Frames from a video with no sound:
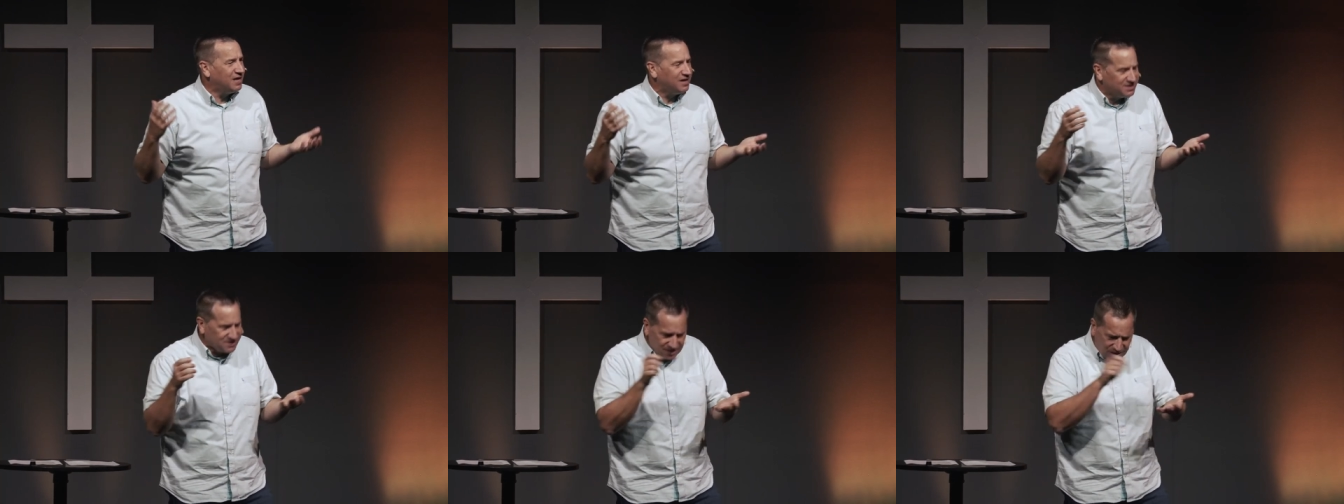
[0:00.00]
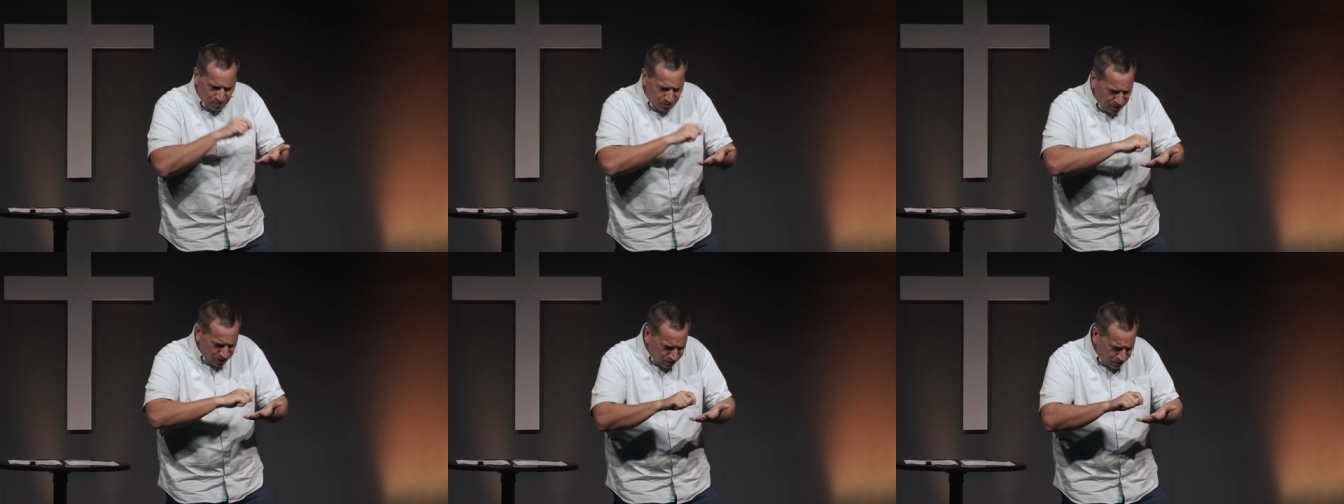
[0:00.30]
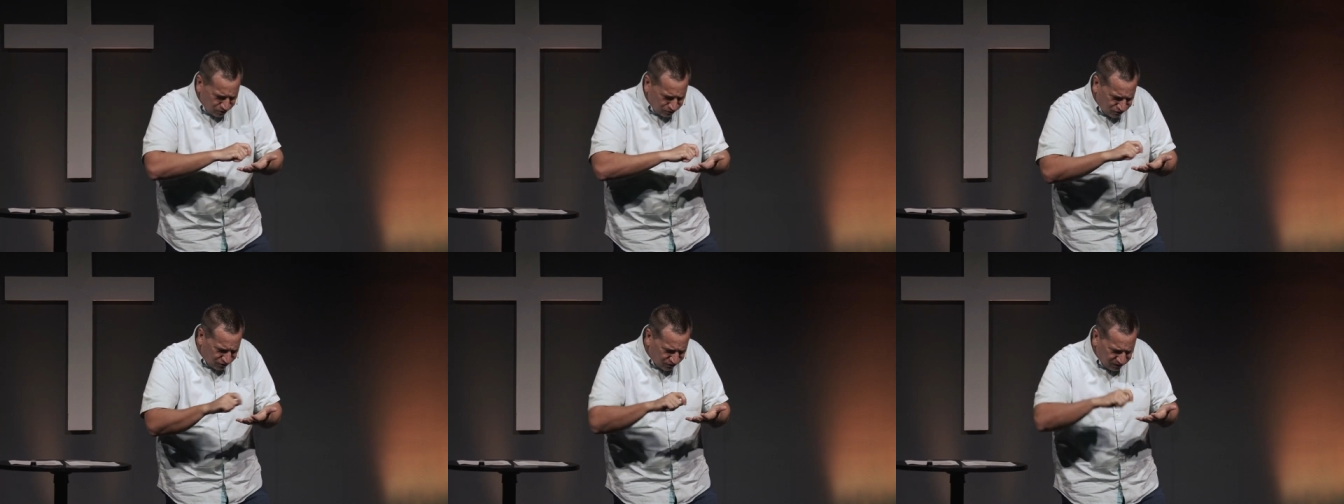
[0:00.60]
He said, I want to go
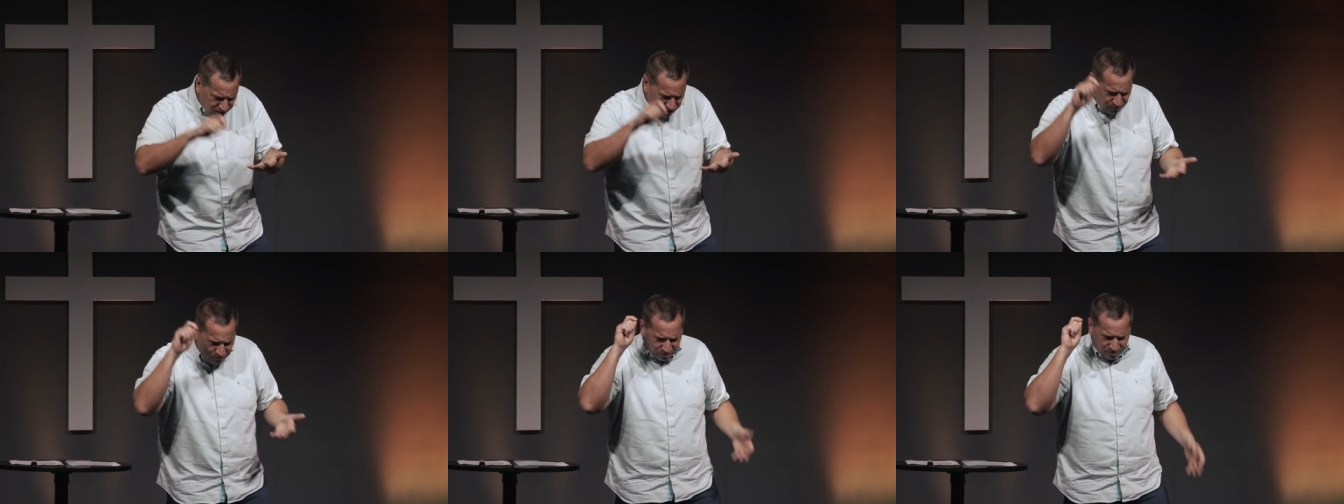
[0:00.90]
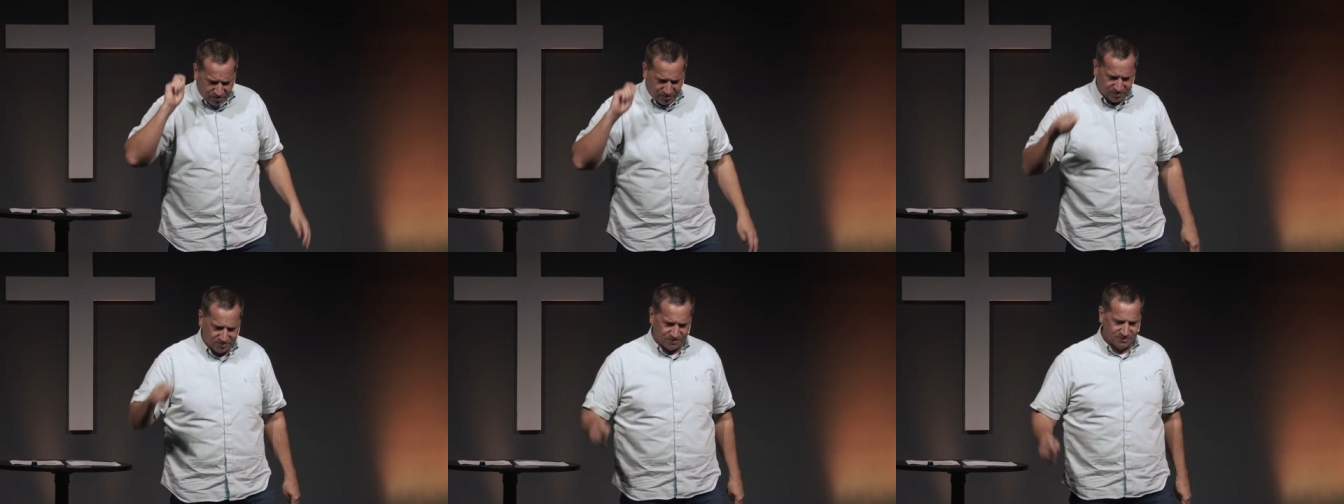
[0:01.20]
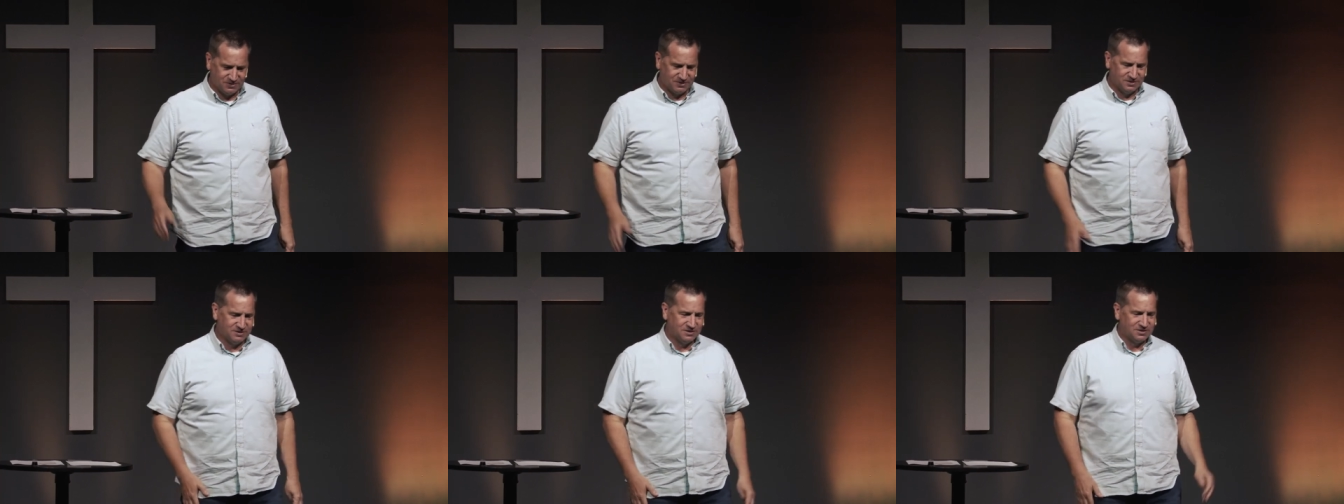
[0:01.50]
to SeaWorld
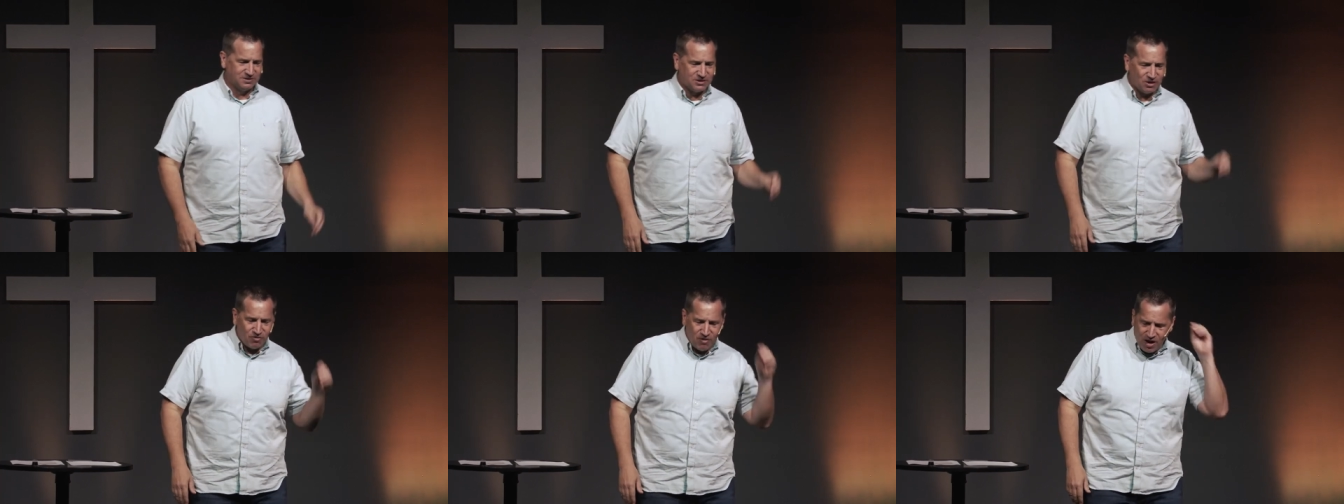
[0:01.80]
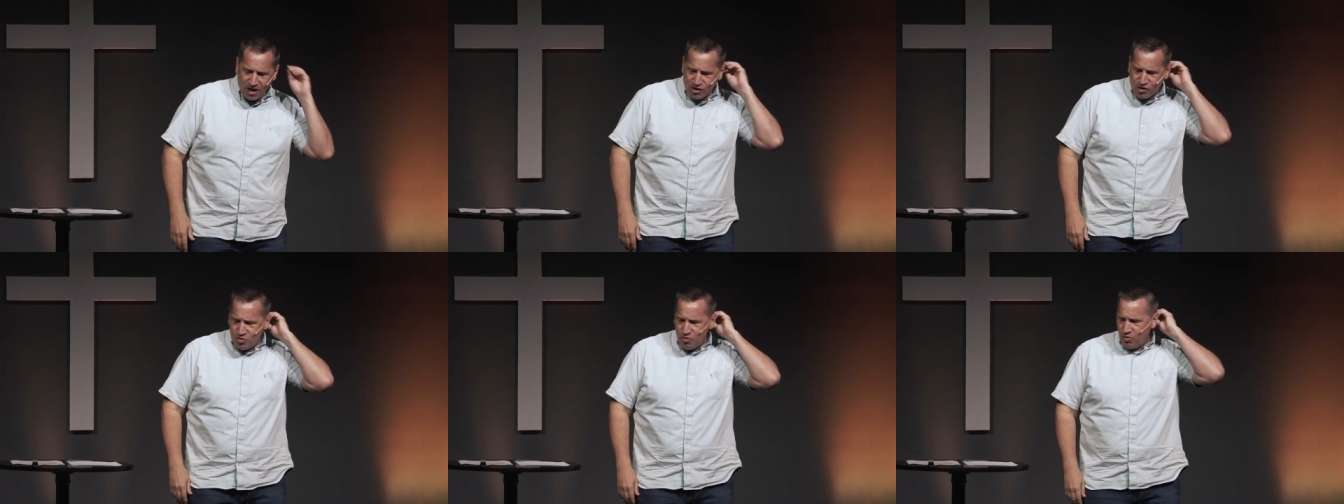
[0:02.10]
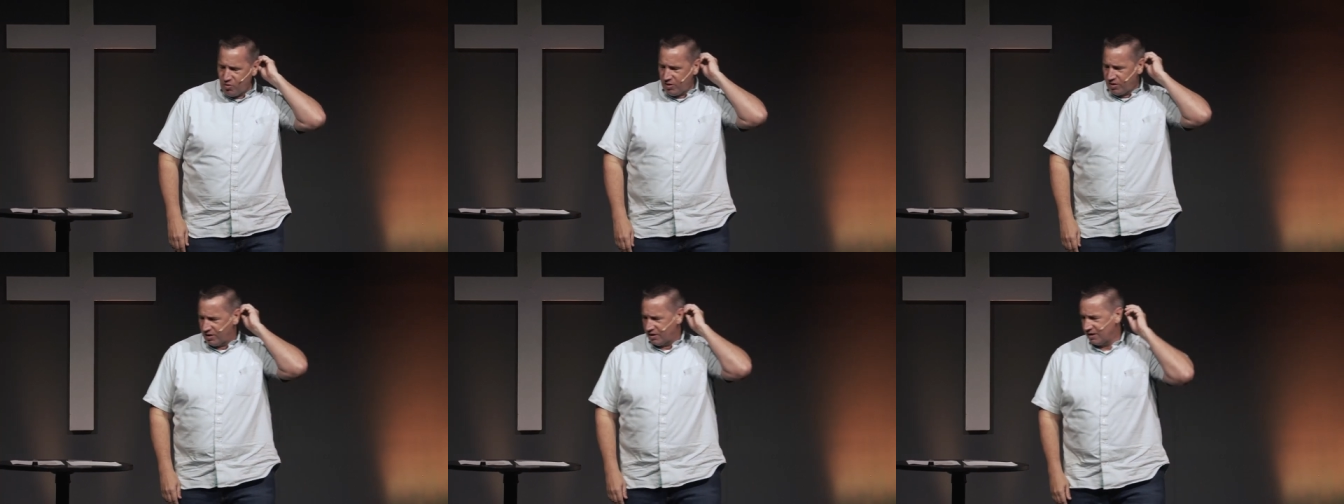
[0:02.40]
said, All right,
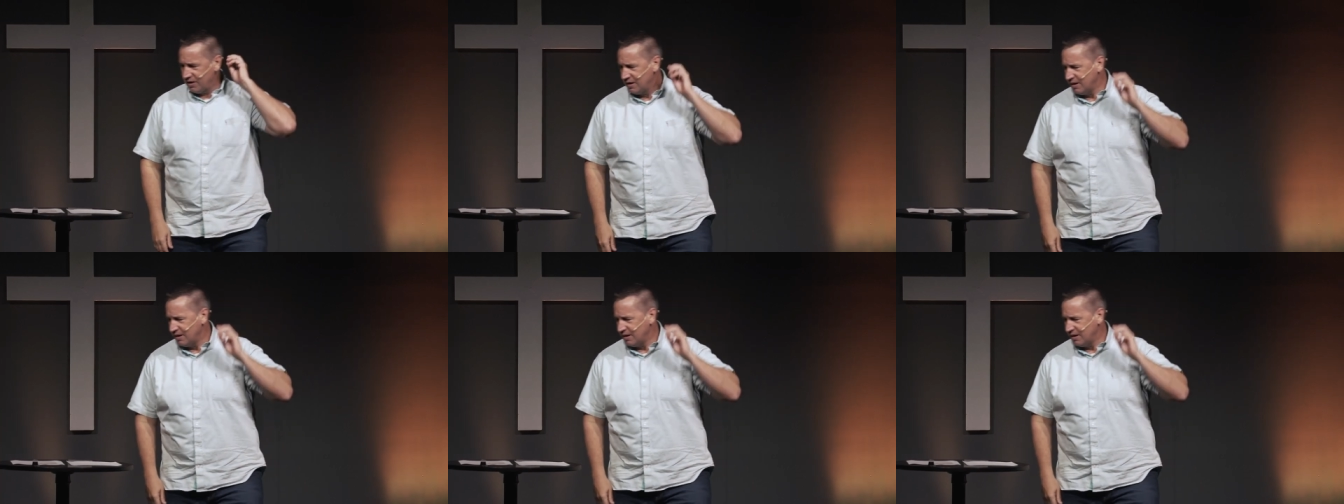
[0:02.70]
cool.